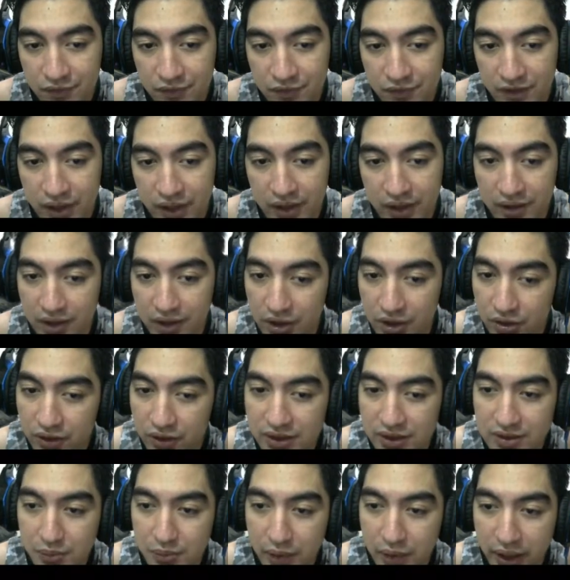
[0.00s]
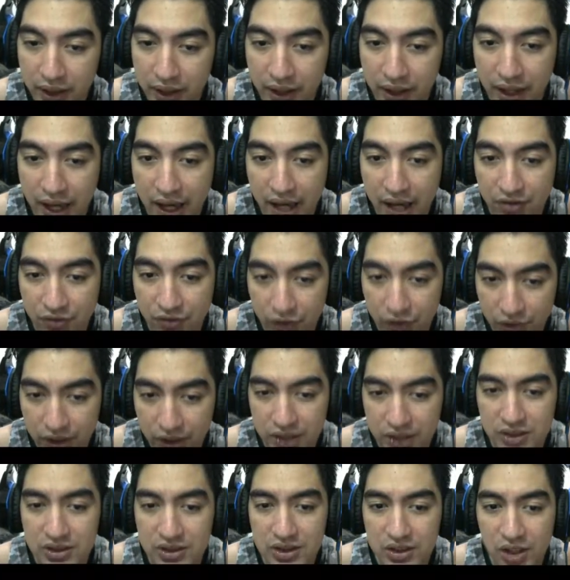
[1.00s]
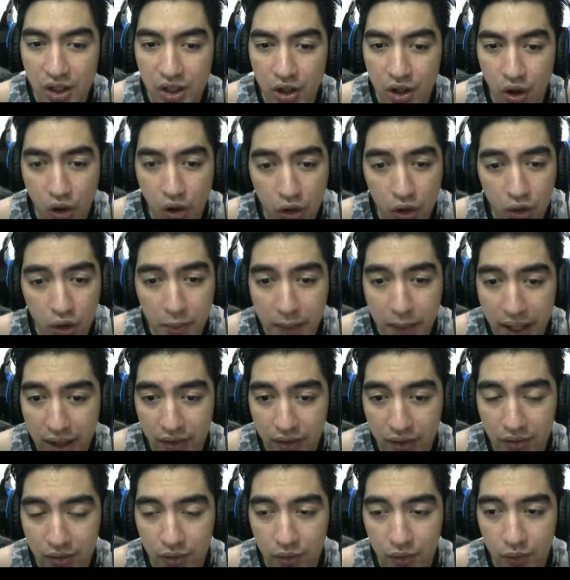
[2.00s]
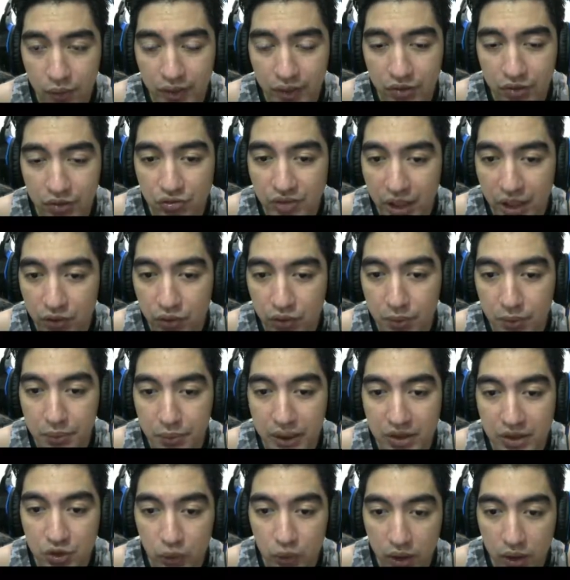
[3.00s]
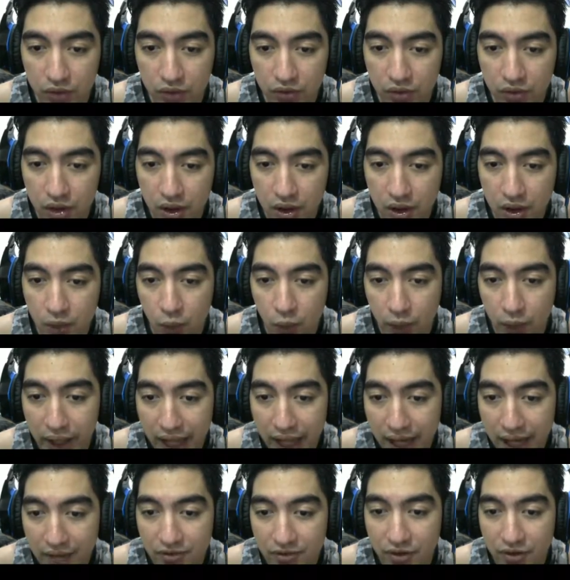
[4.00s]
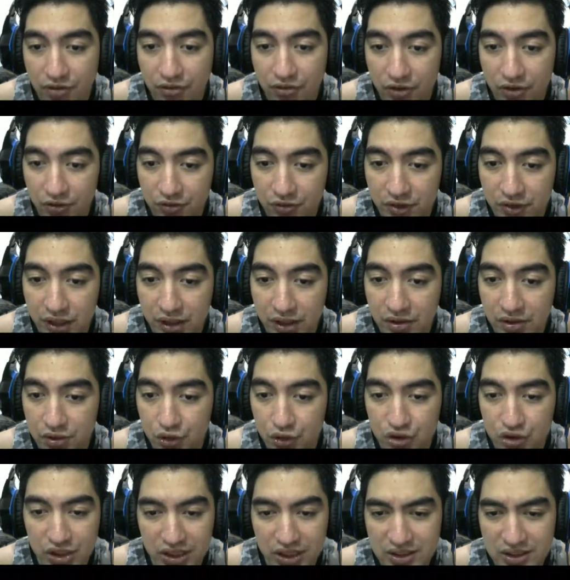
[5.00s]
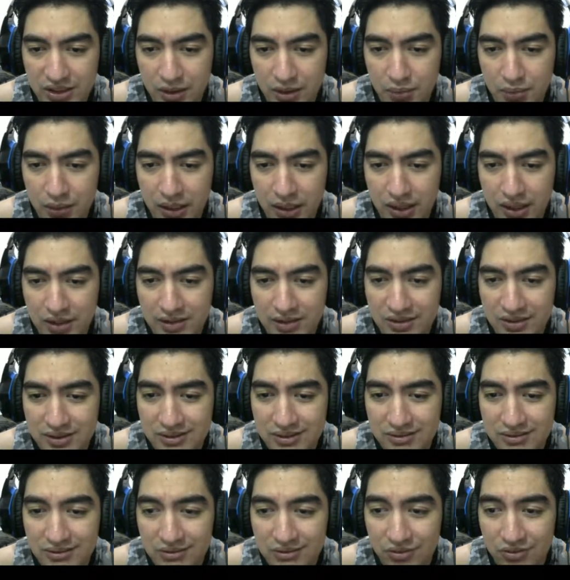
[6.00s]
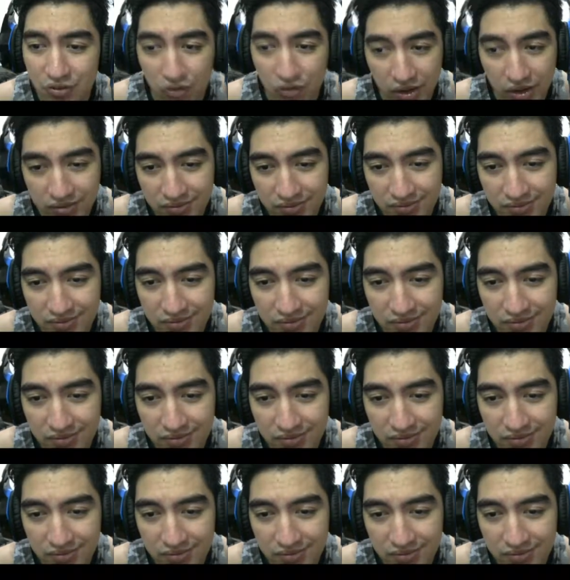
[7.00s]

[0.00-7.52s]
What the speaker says: Alright, here is my average auto battle with Necro B12. We have a 15 to 16 minutes run.